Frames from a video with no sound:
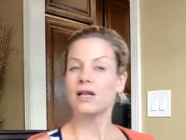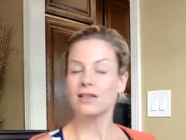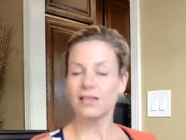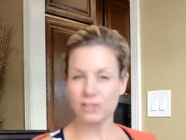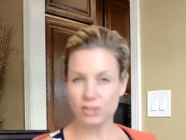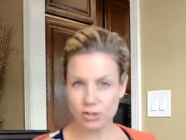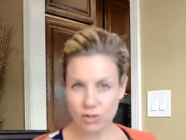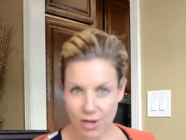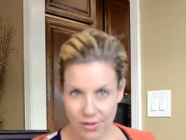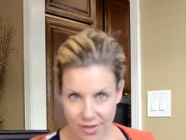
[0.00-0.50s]

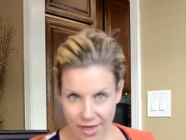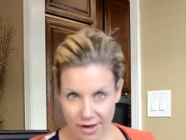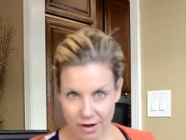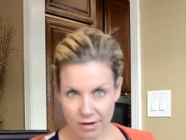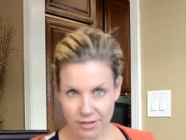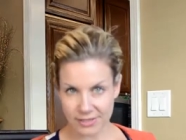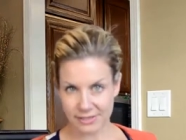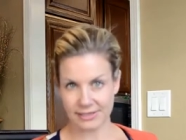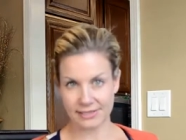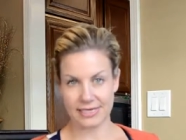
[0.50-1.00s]
Let's try that
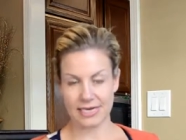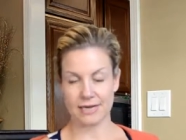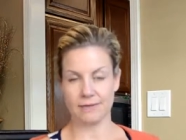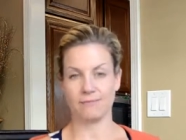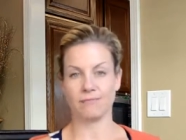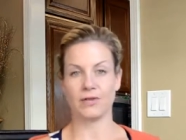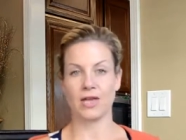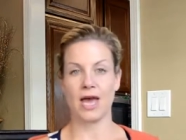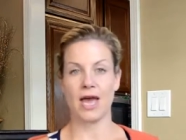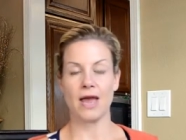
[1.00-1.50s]
on a C,
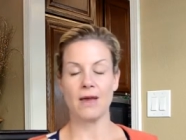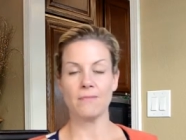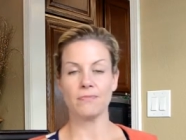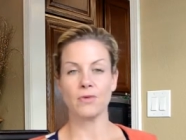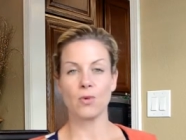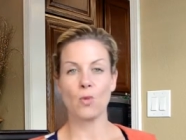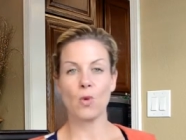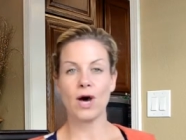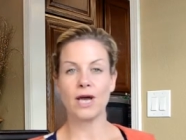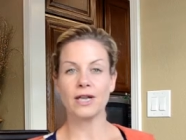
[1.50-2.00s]
okay?
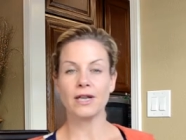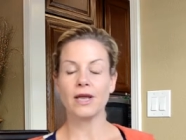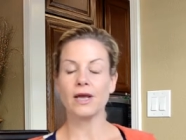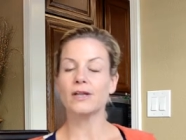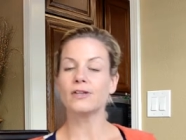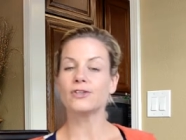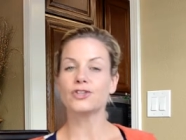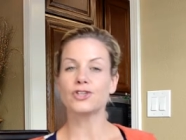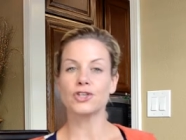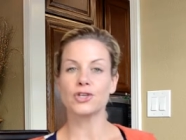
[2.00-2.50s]
1,
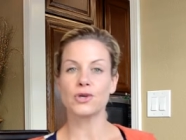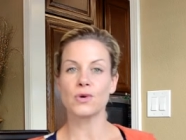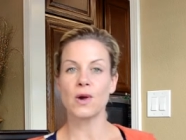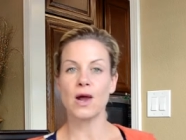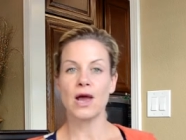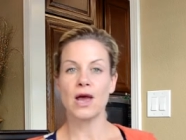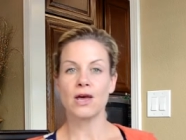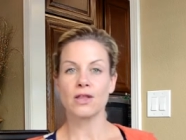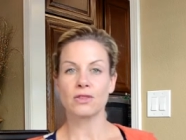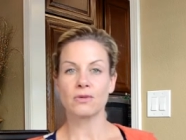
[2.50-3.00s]
2,
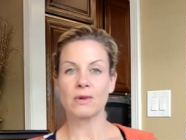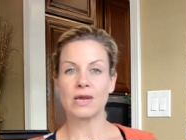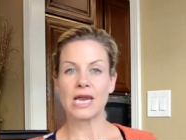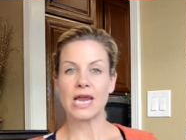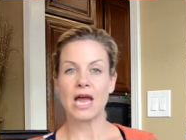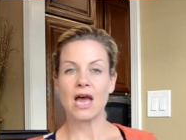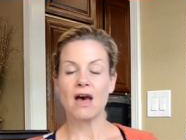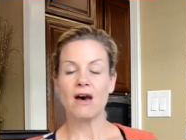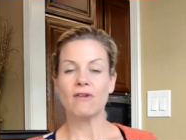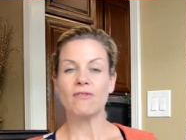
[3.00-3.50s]

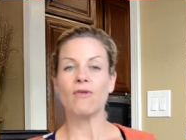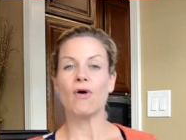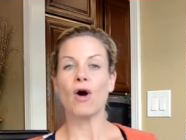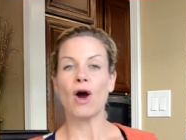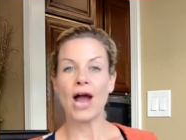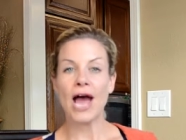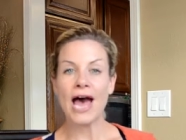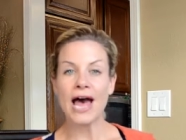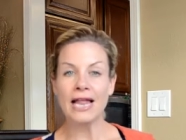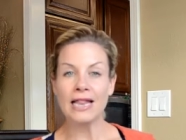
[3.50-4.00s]
3,
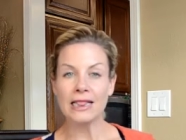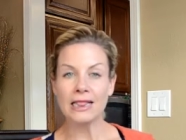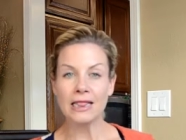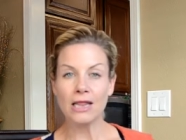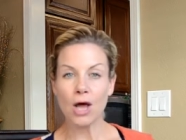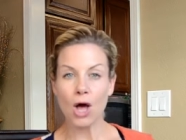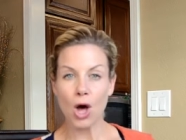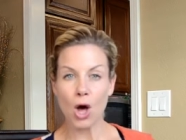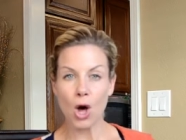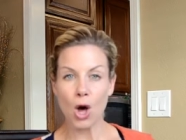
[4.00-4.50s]
4.
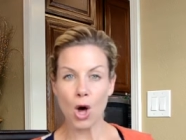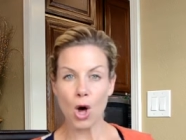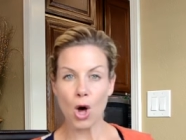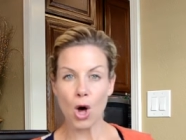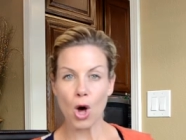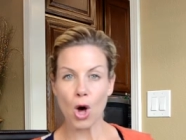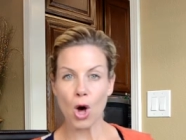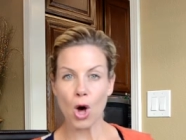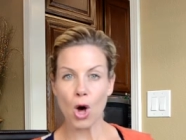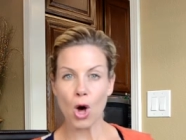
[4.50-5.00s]

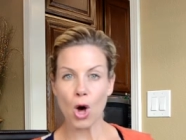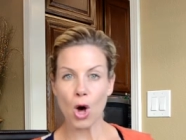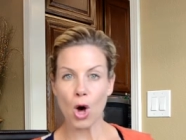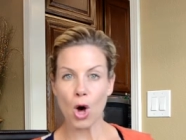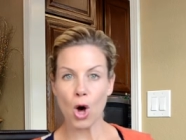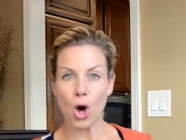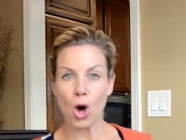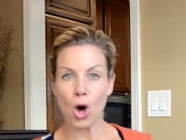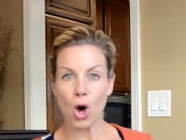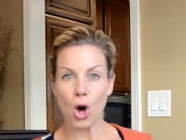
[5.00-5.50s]

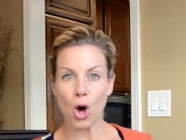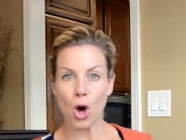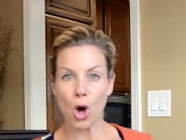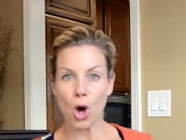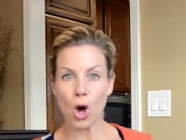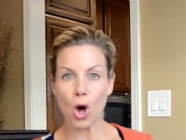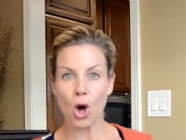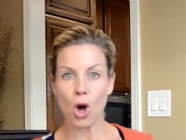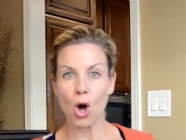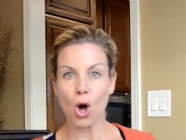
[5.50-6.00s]

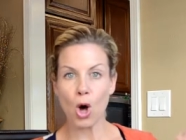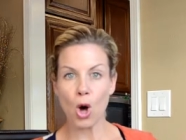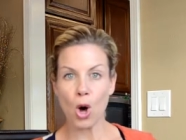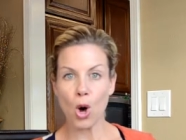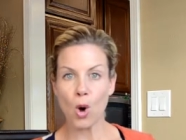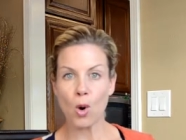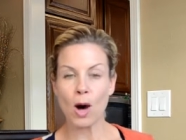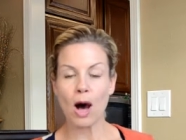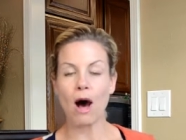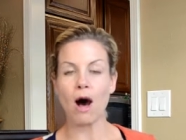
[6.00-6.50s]

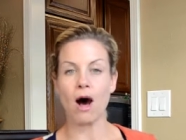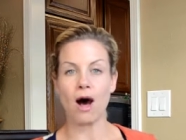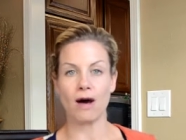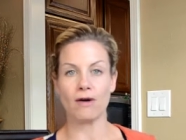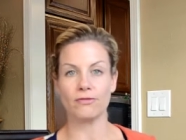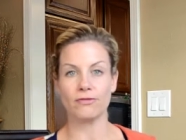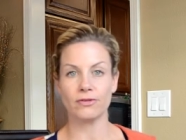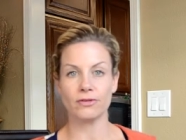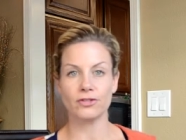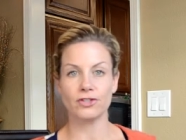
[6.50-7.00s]
Hello. Off.
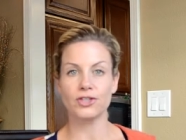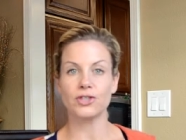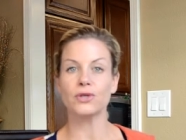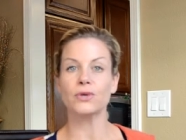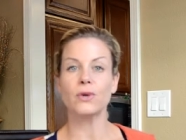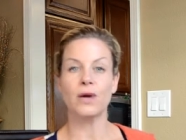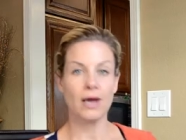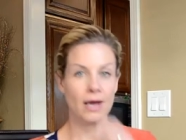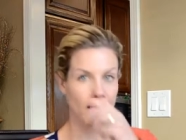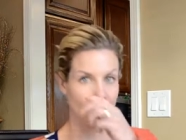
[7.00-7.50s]

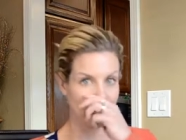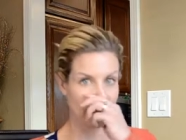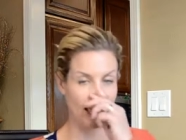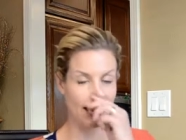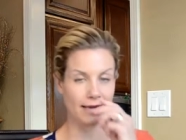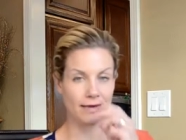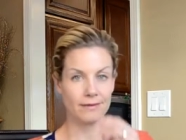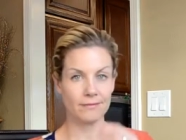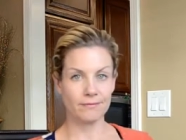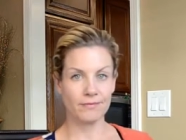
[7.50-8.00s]
2.
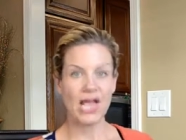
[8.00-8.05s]
Again.